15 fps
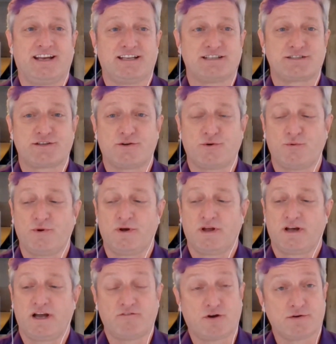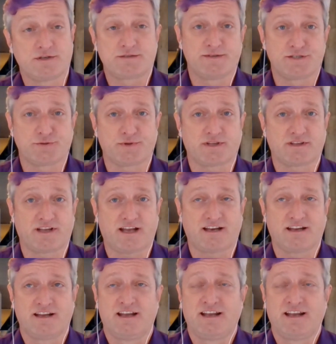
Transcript: And so I've always been doing that.